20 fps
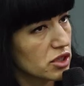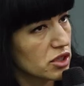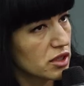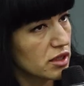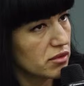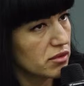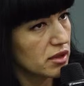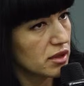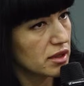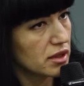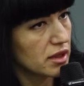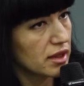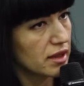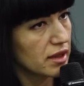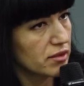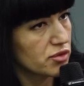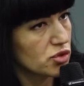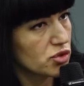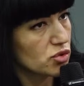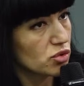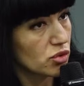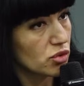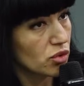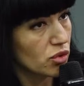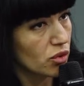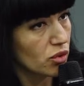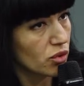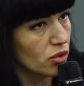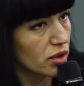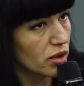This is very
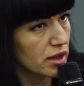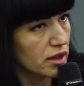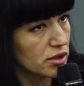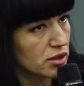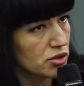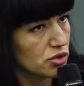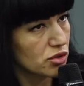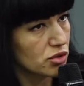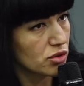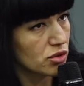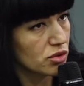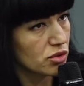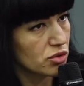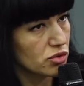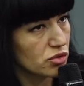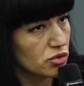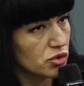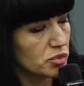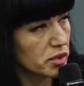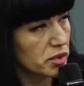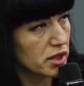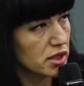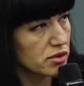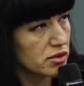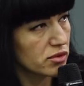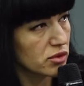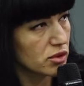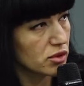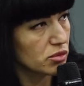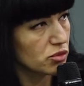extremely important for all the
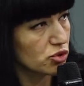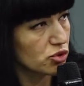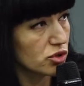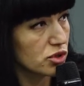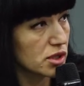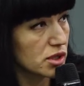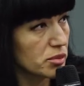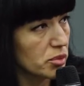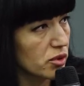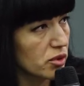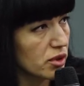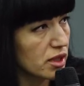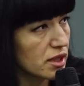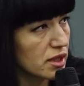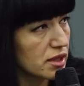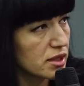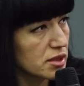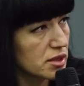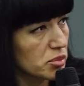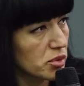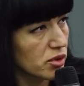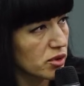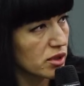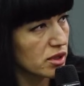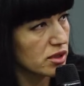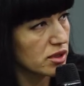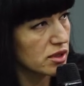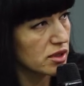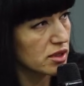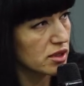Ukrainian community
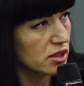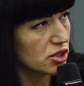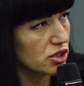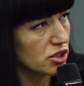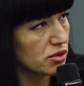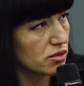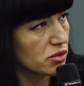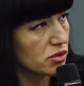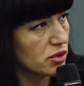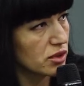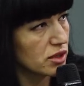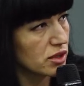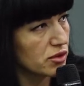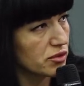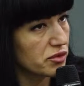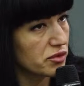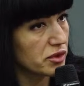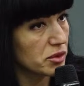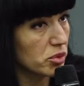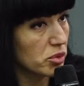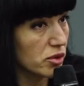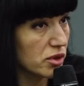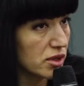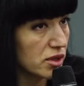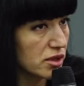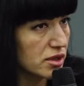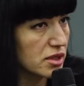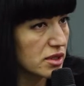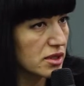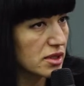because it's about dignity,
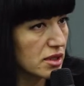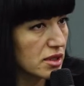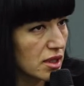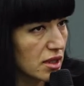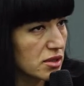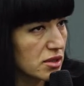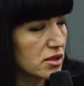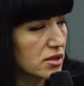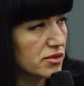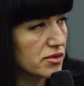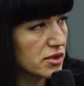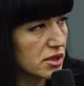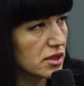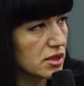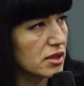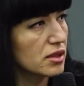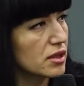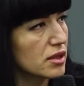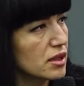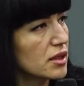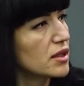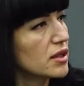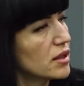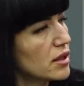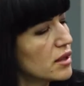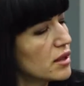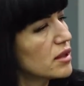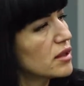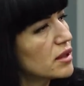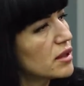about dignity of our defenders, about
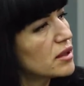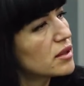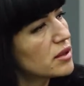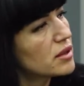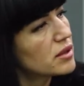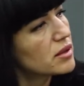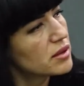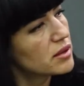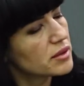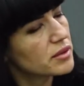our dignity.